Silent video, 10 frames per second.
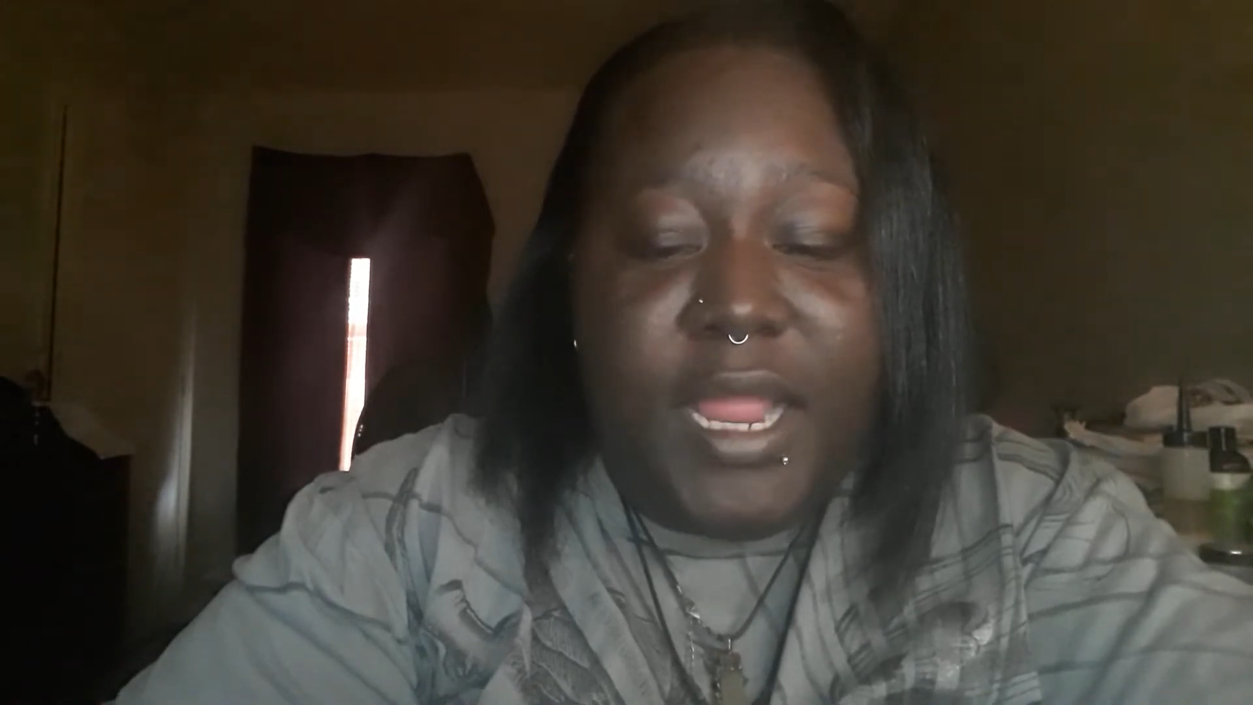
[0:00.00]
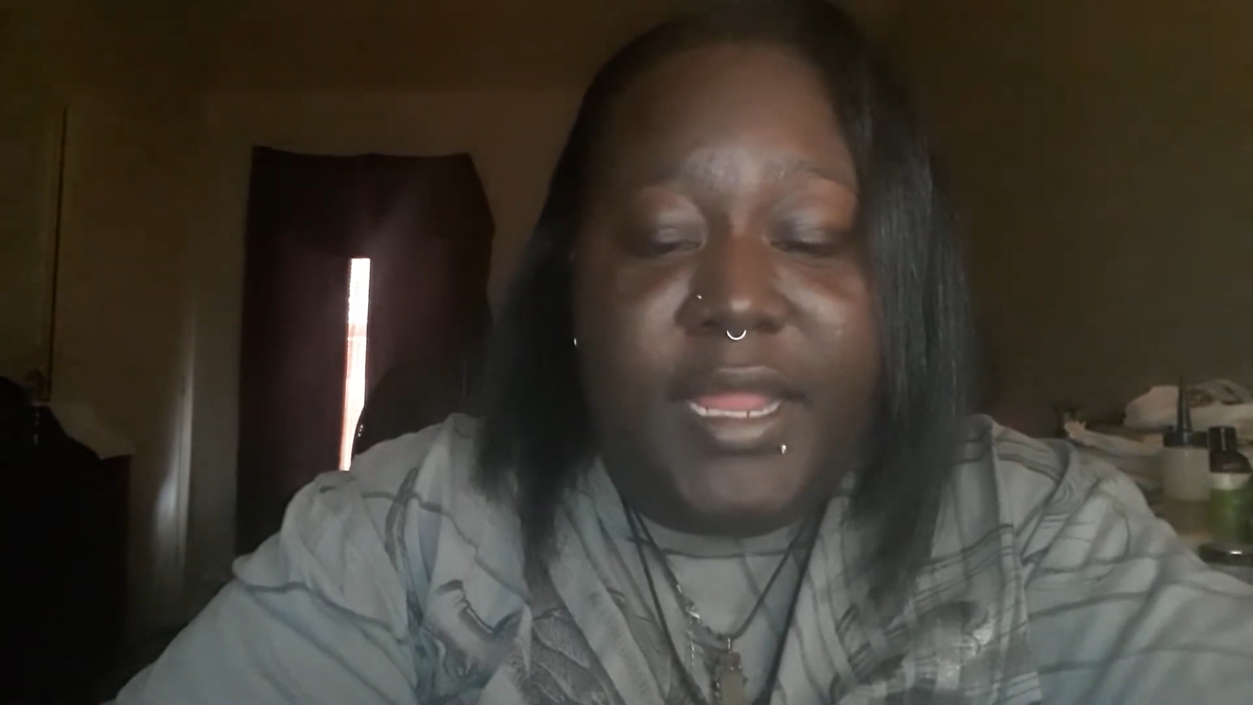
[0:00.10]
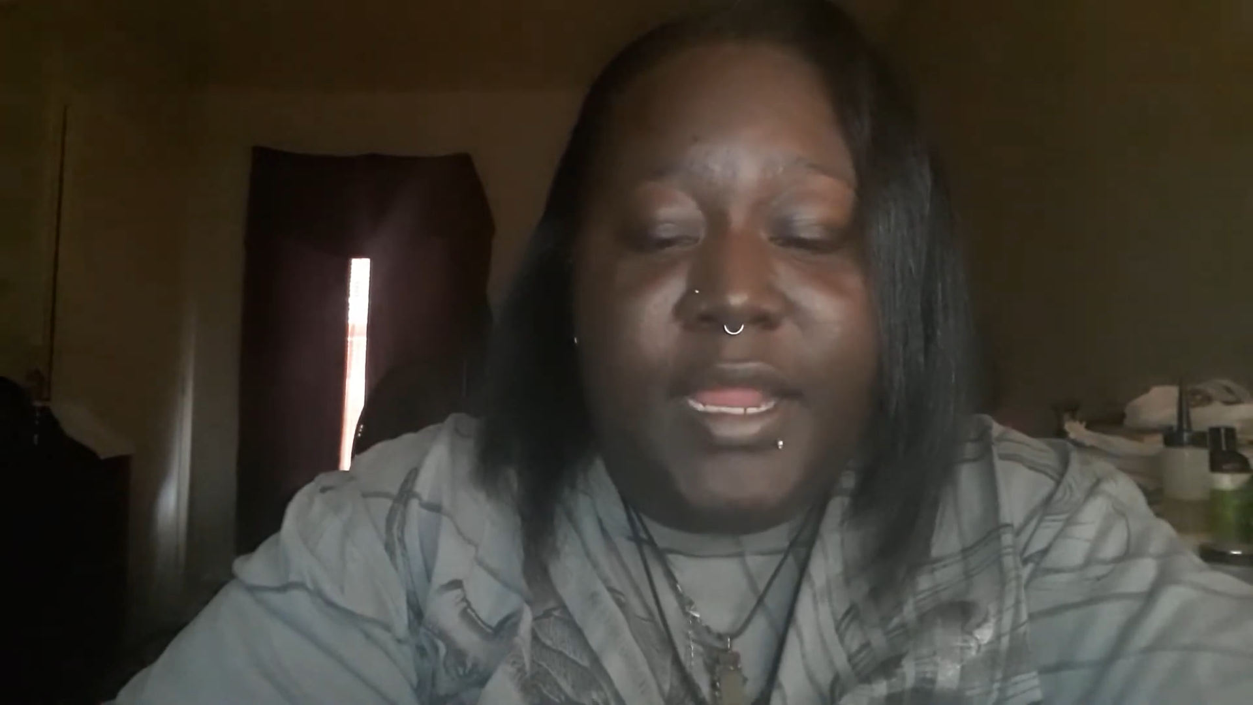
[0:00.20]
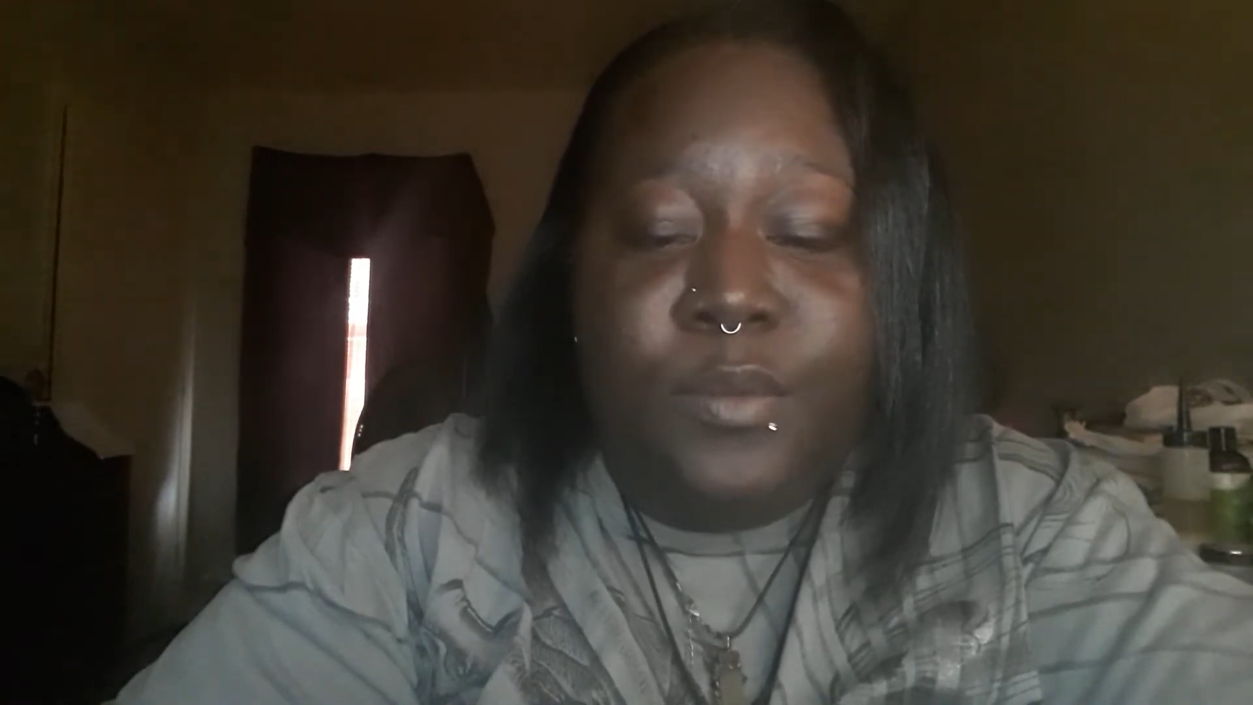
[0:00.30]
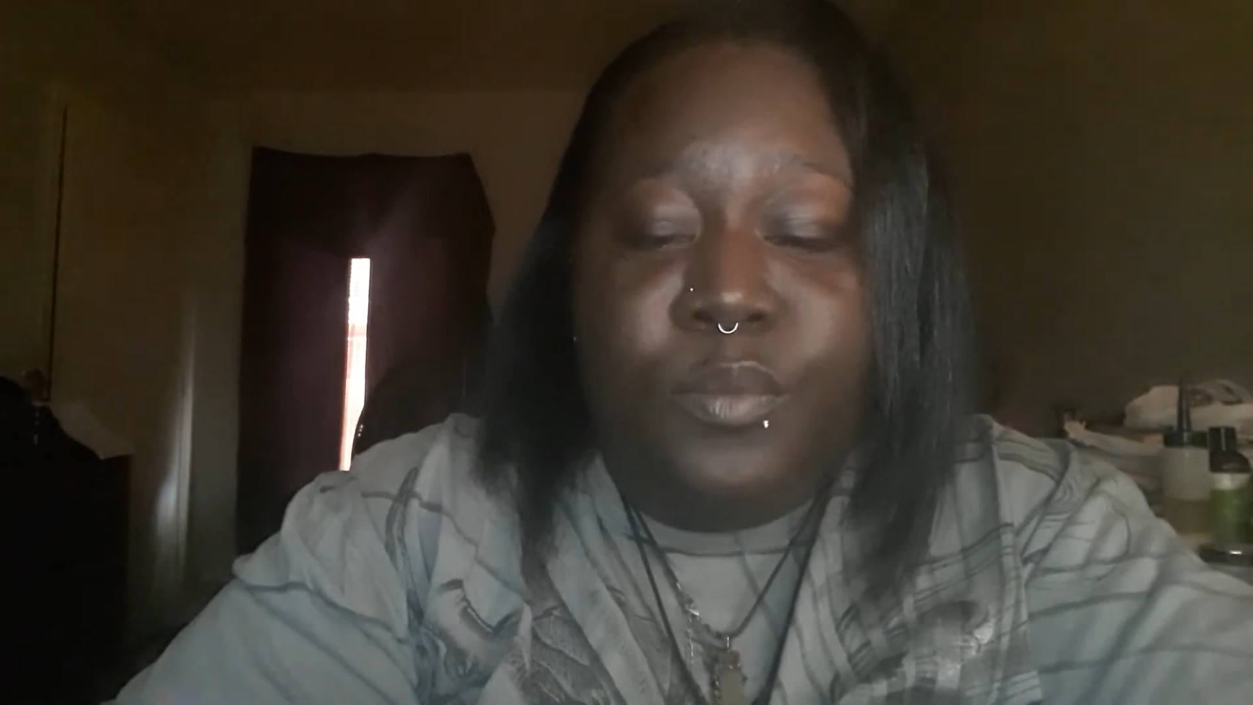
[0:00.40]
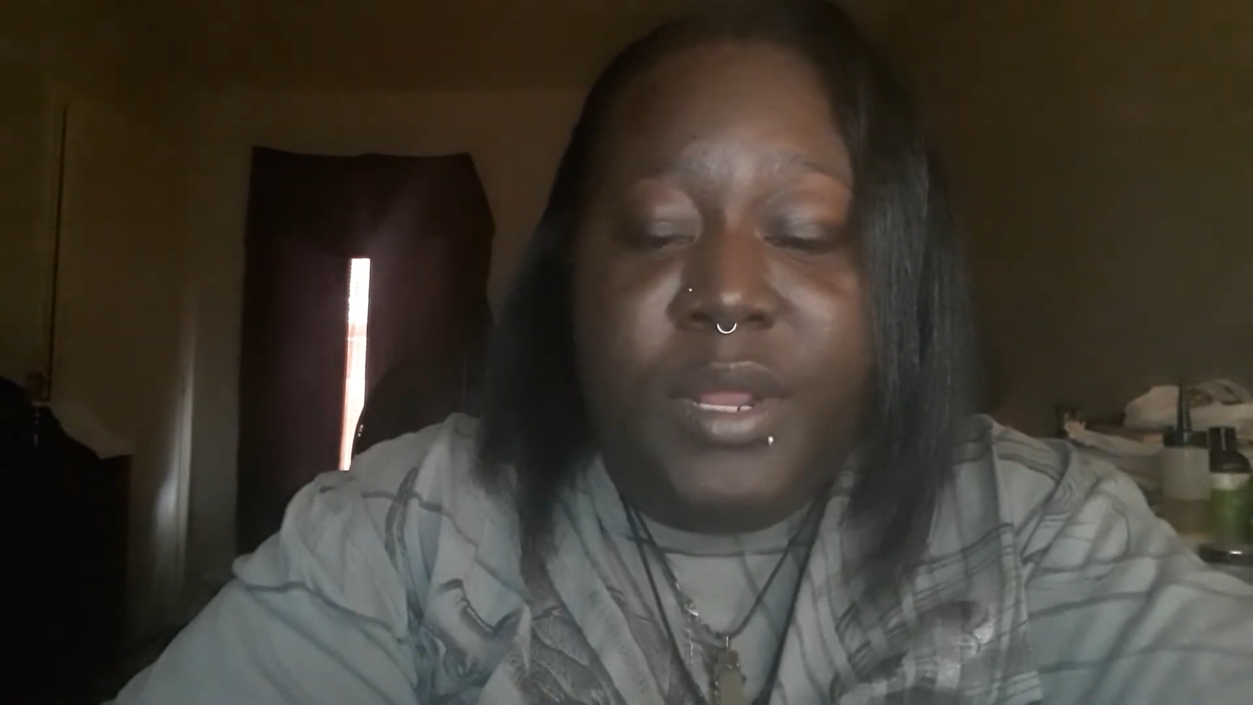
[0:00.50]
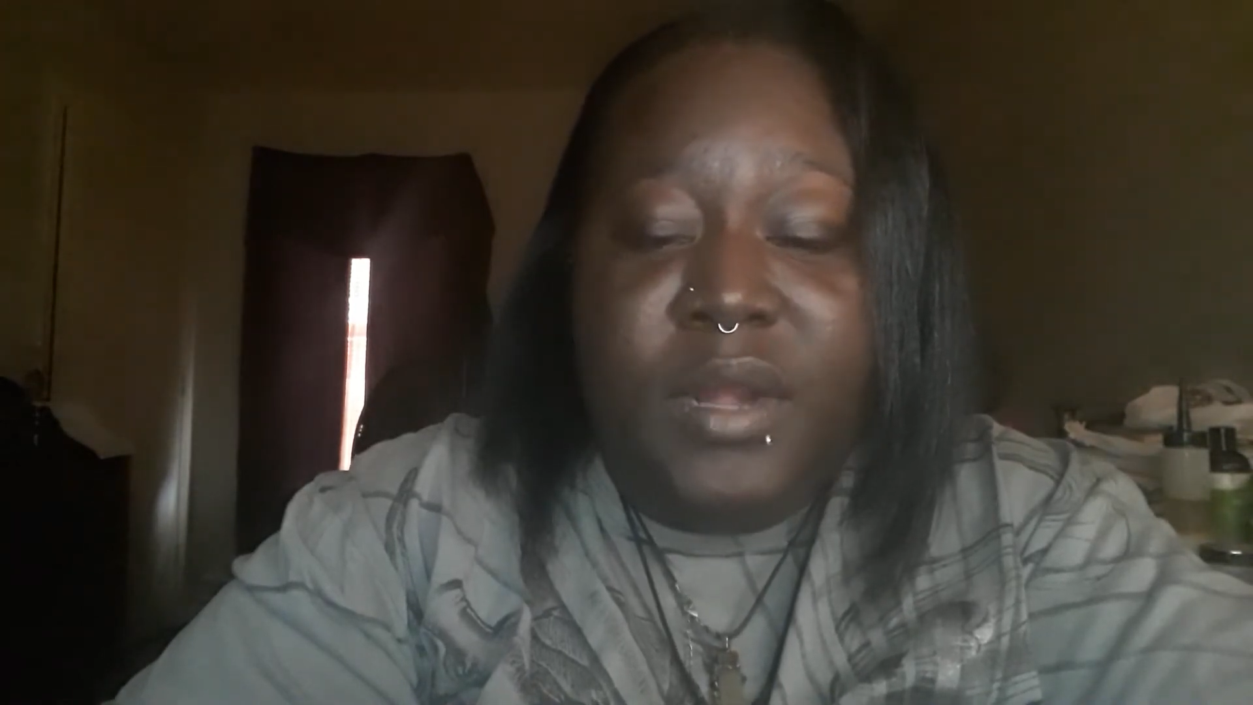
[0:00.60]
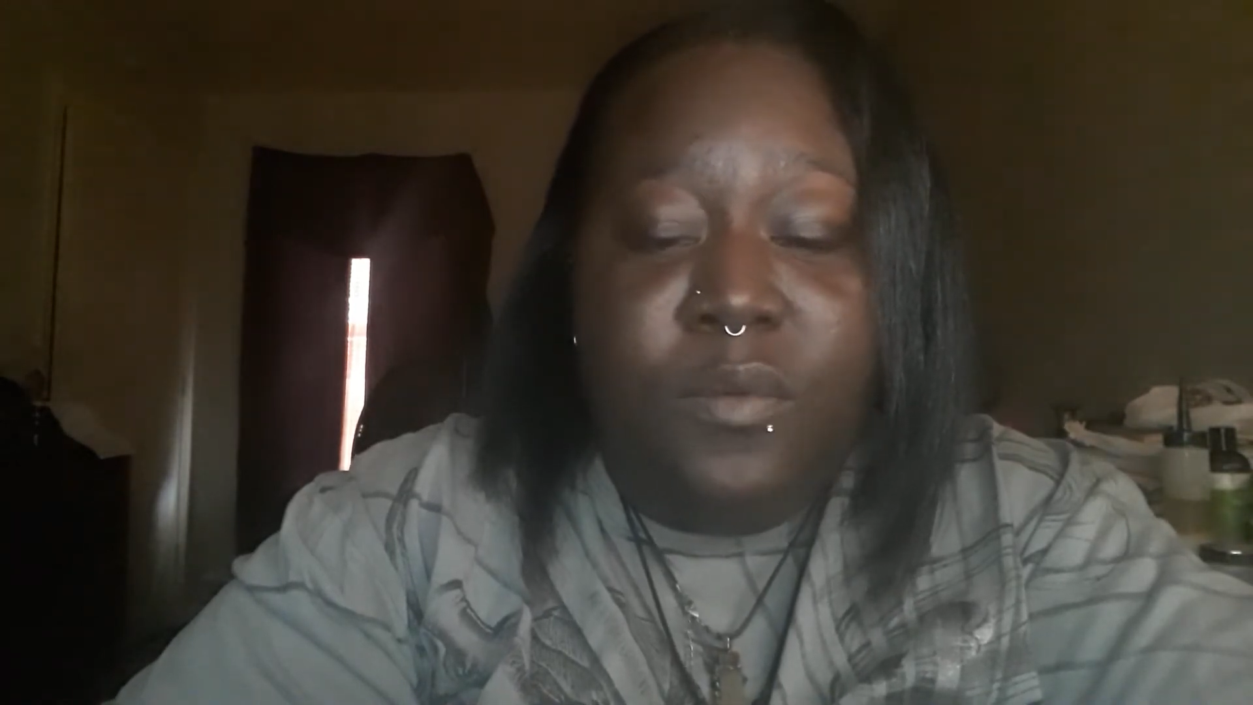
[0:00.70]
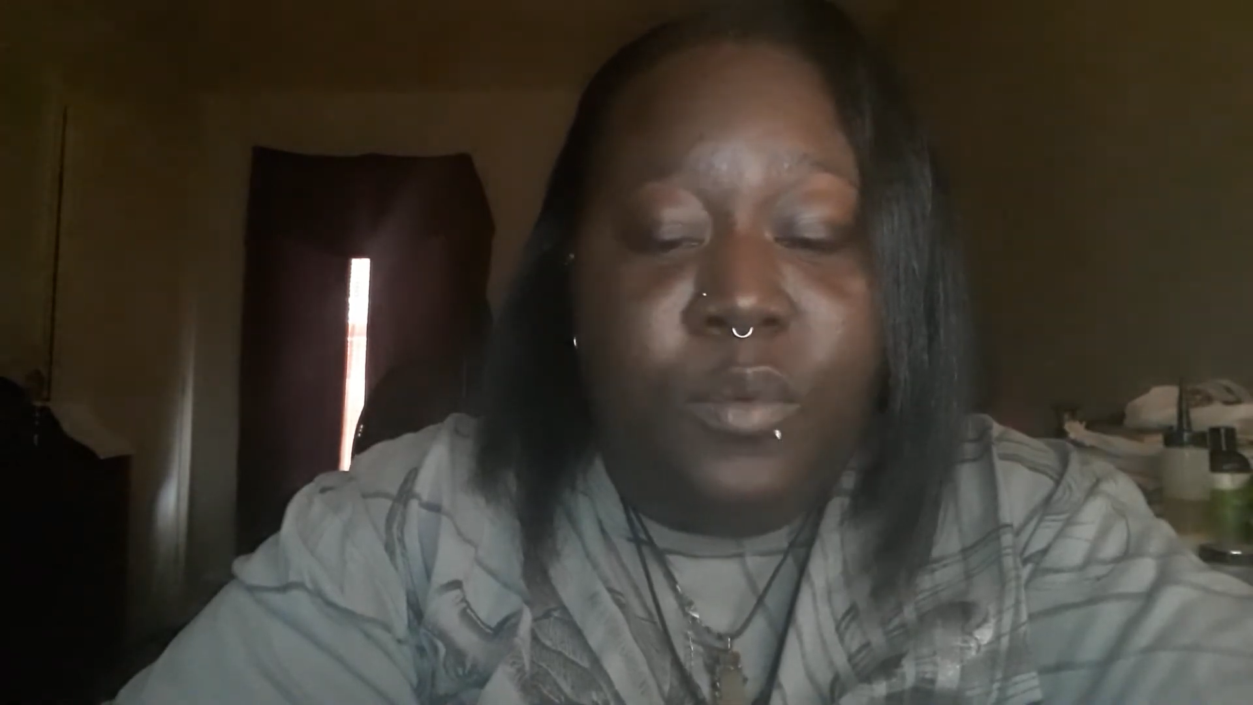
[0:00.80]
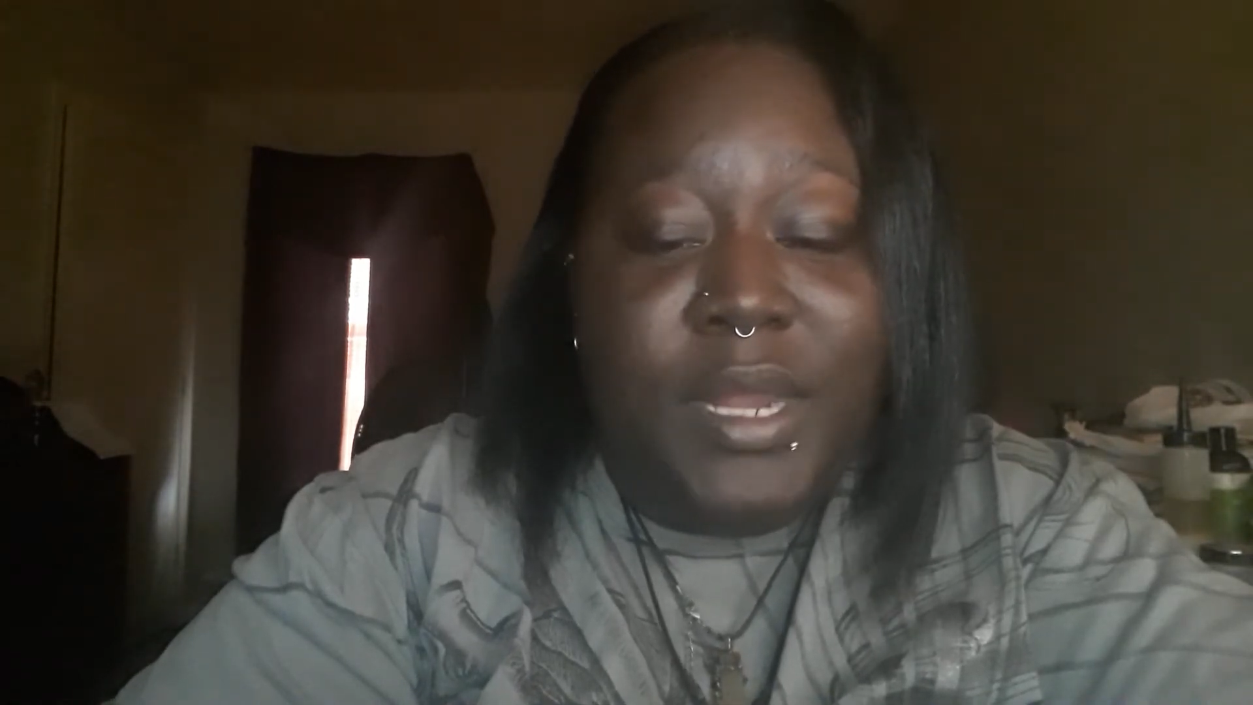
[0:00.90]
and get rid
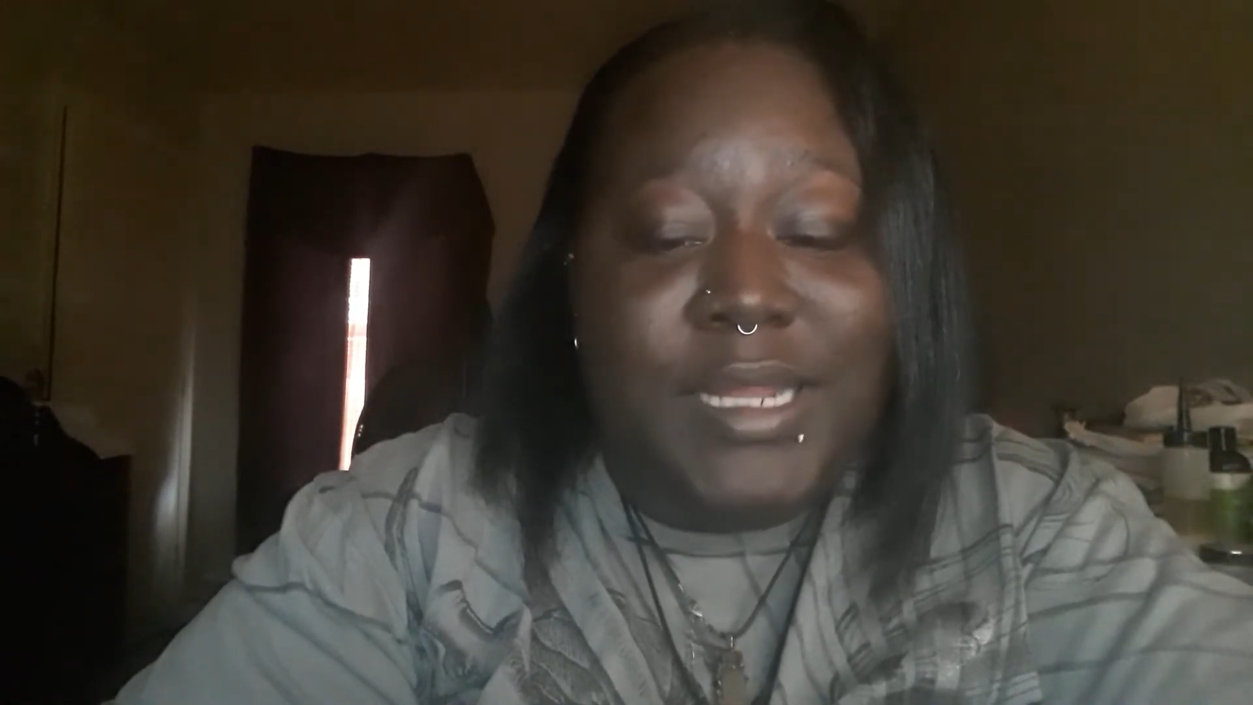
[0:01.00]
of what